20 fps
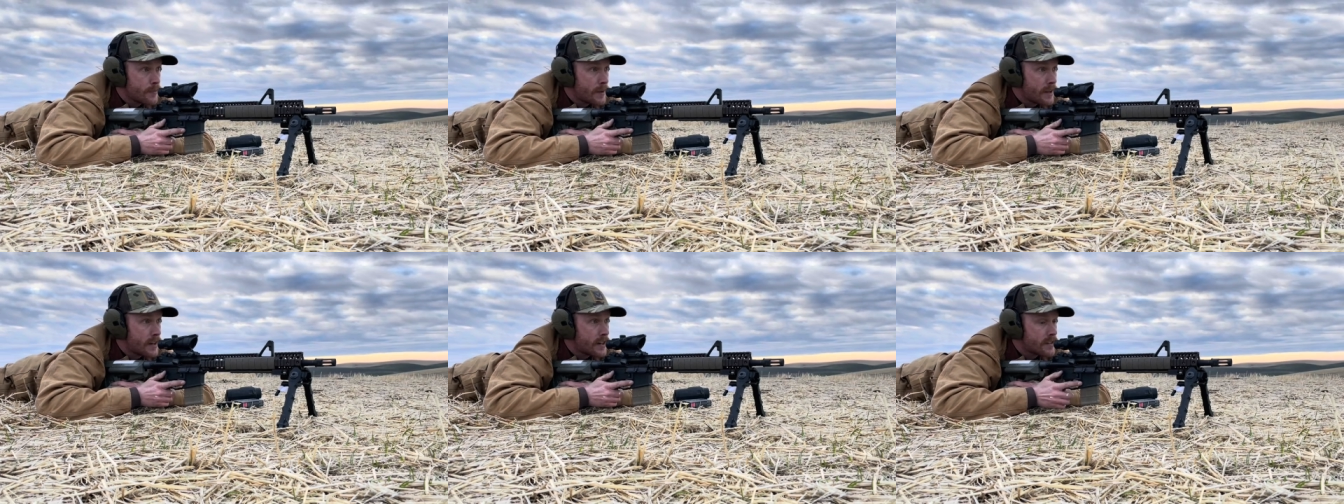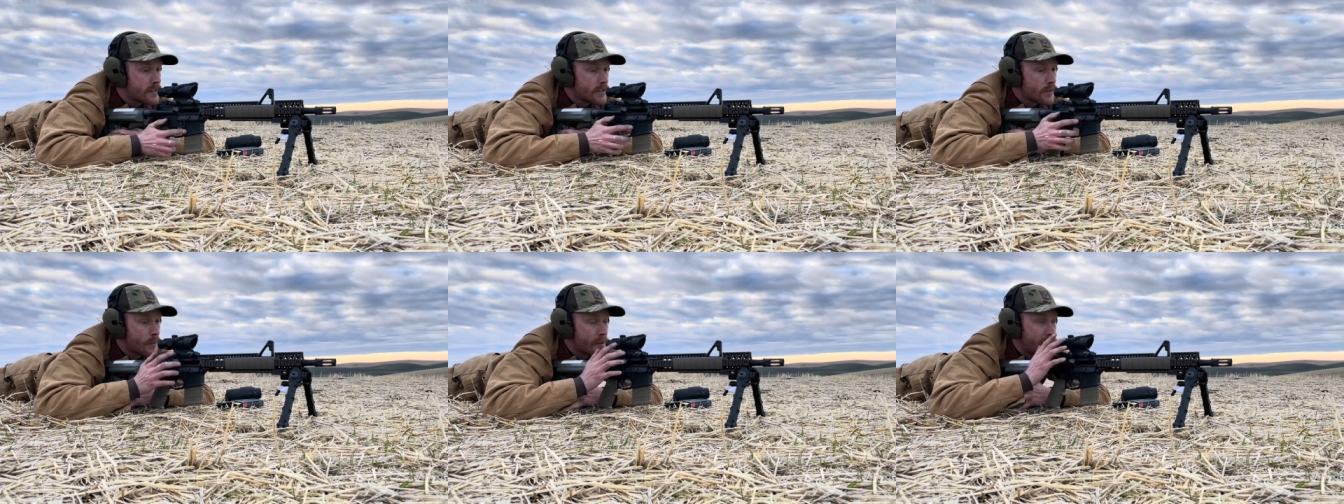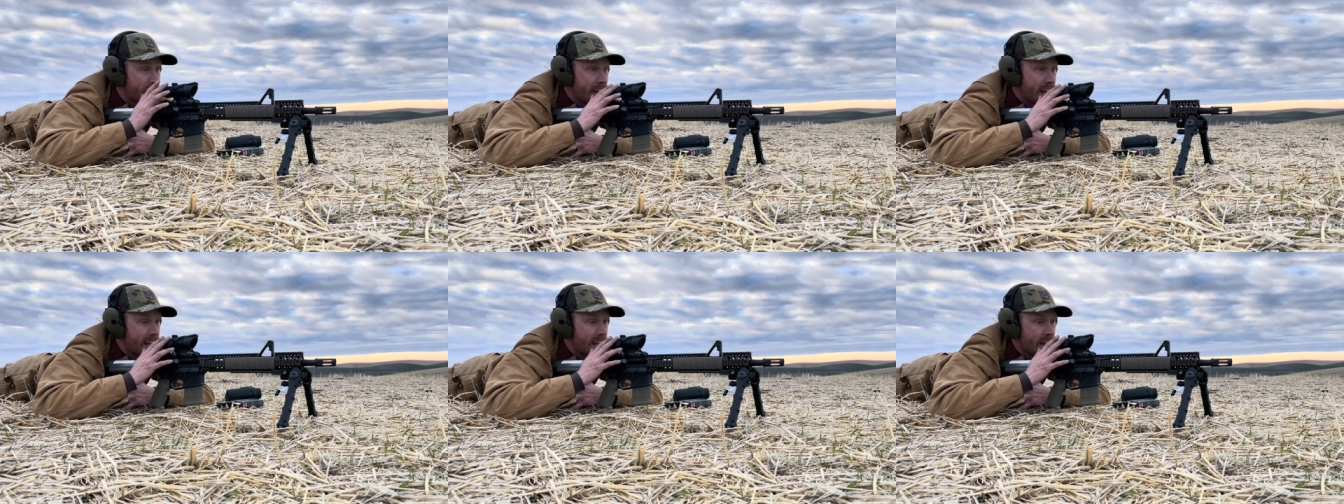meters with
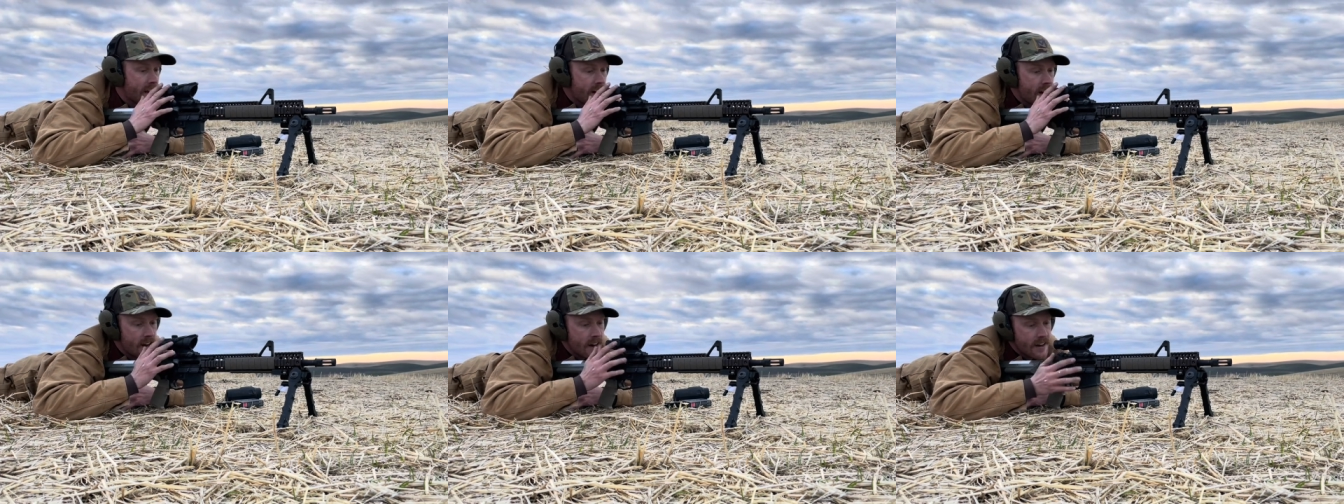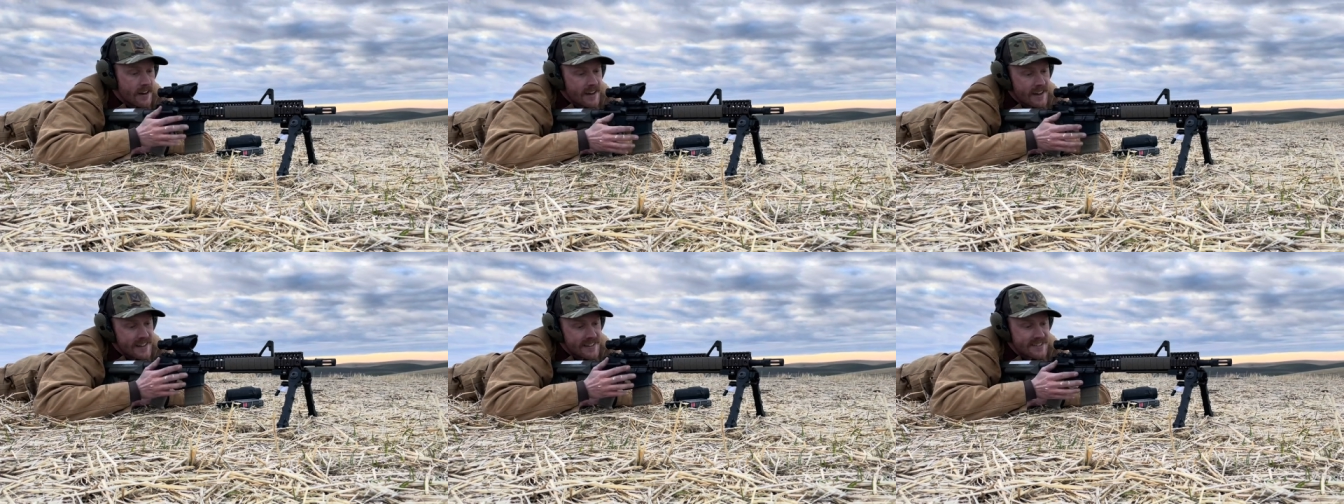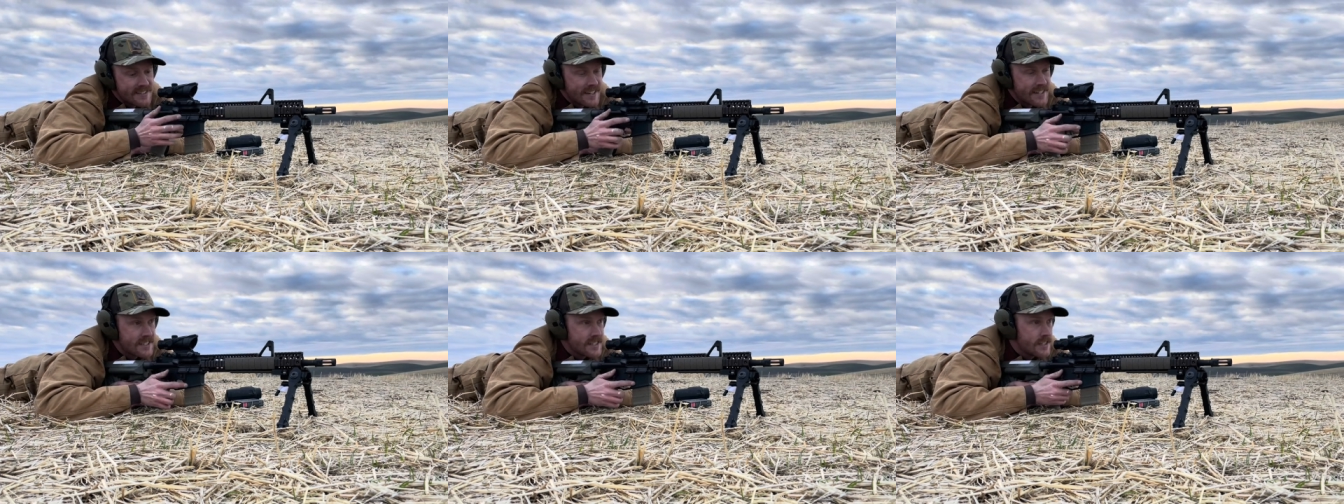an ACOG and
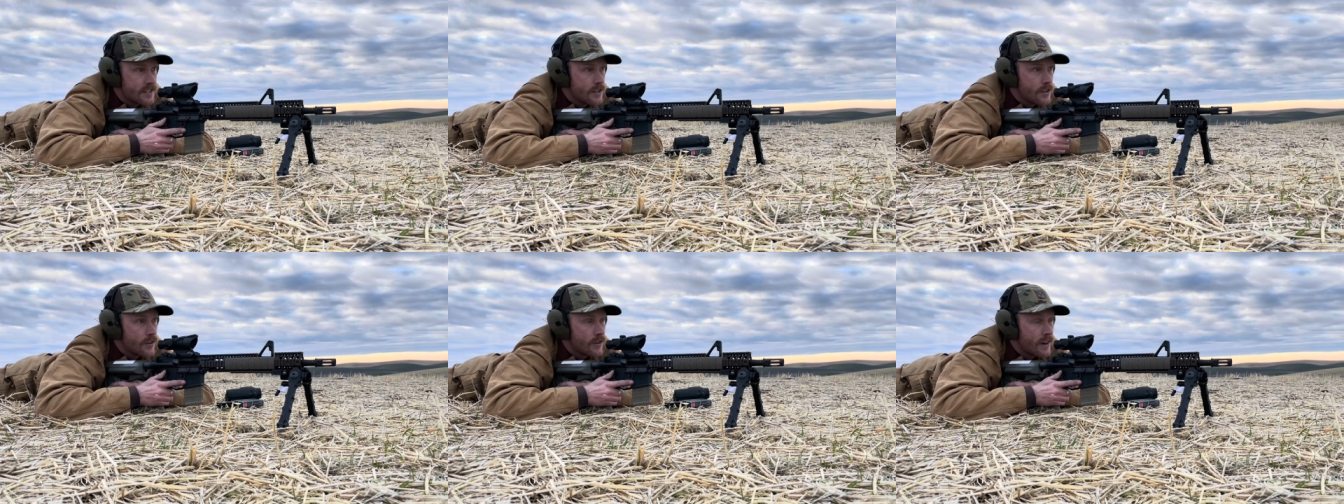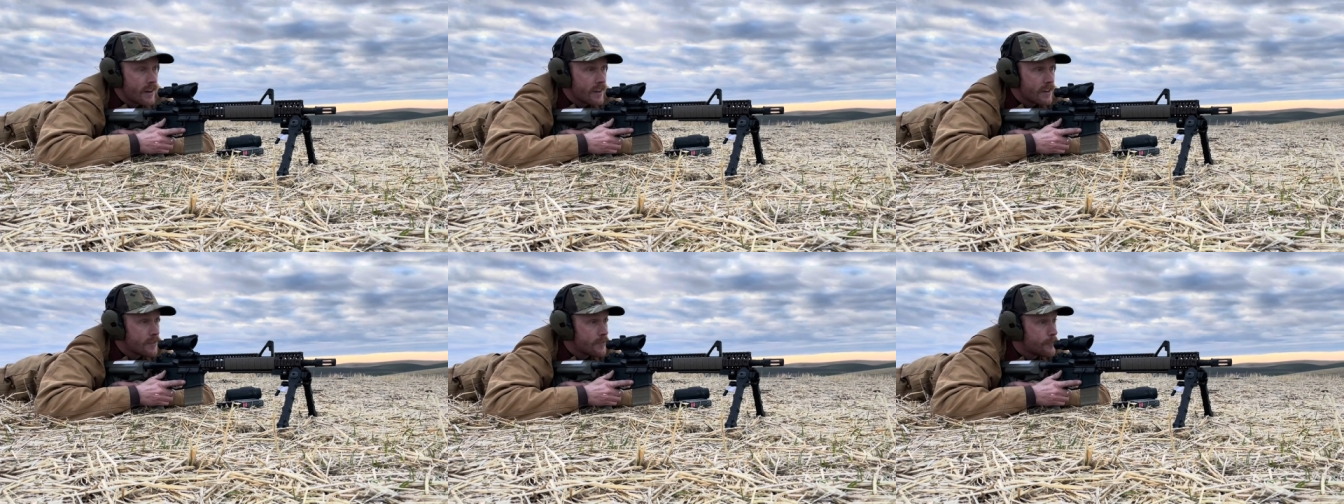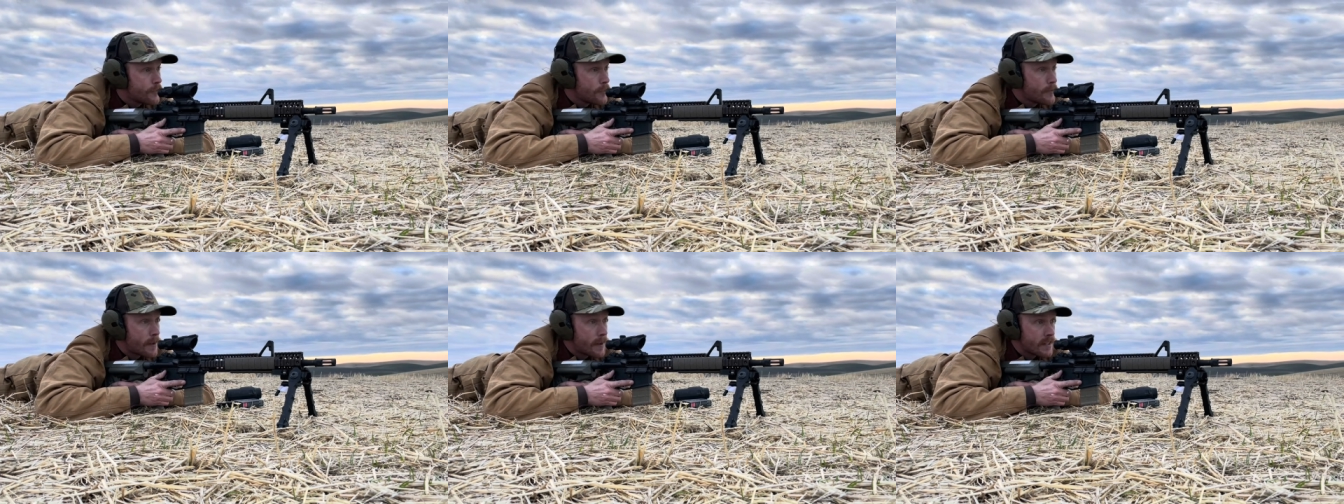62 grain
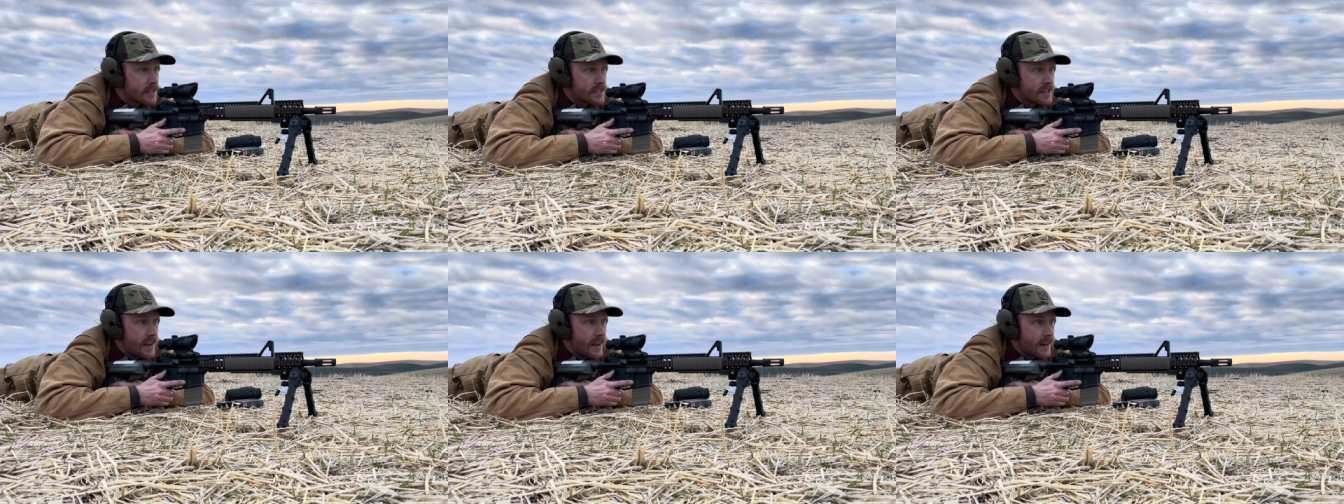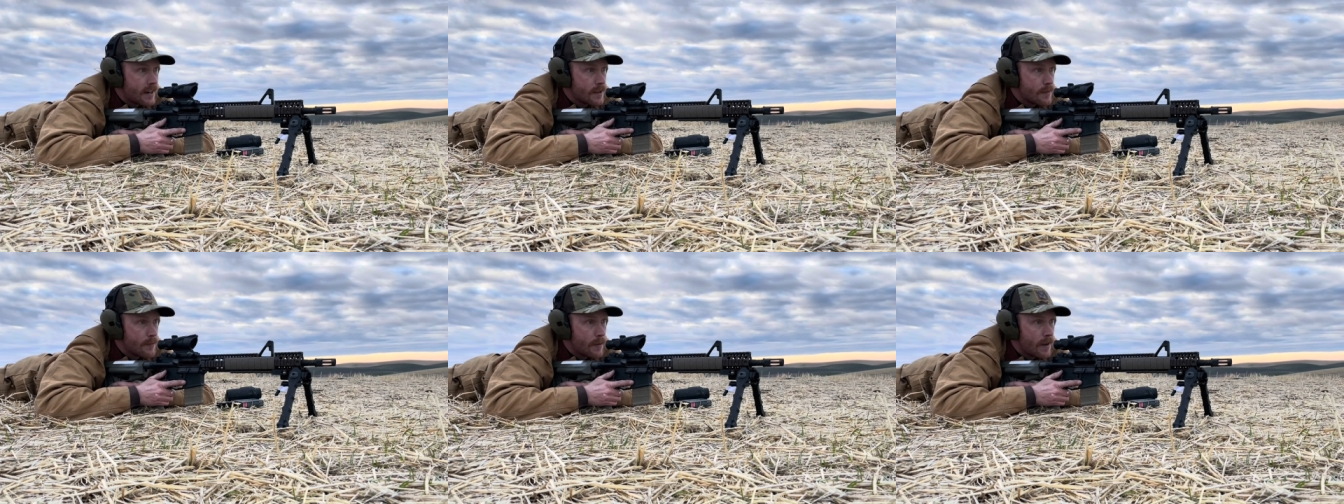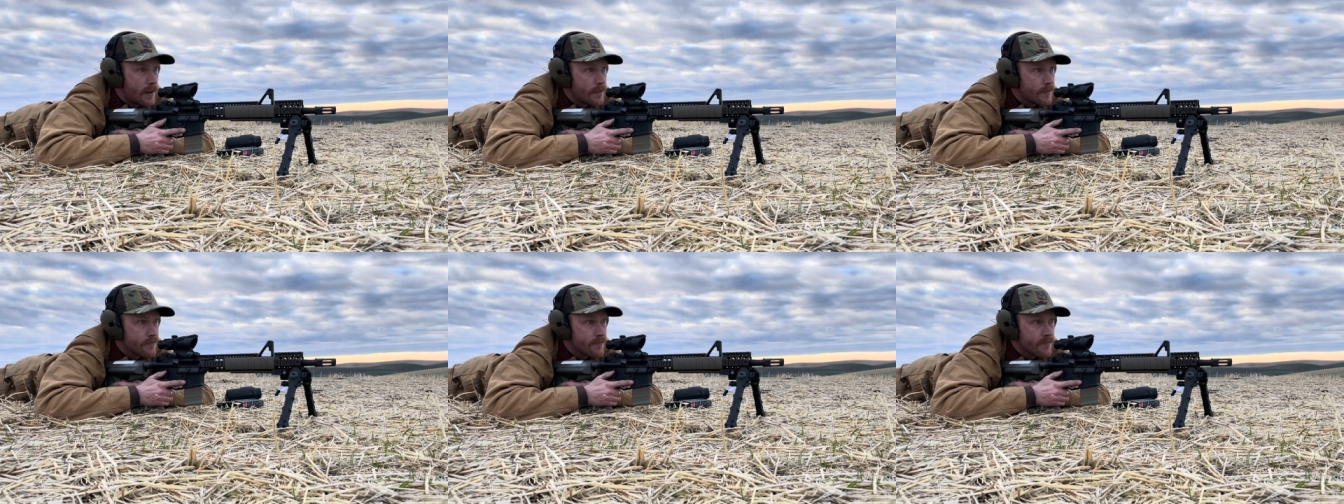full metal jacket,
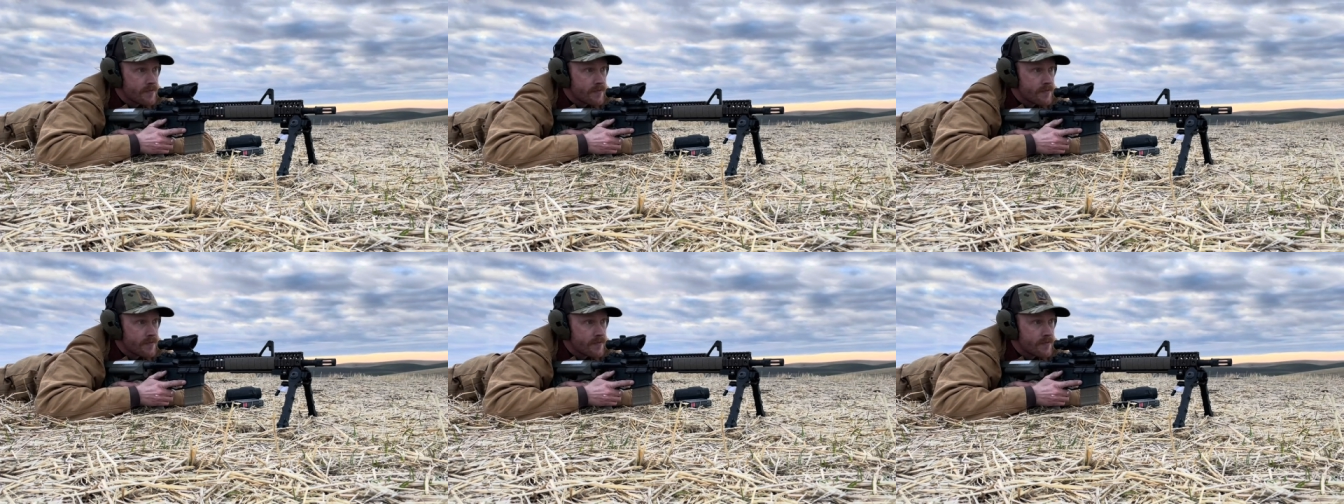but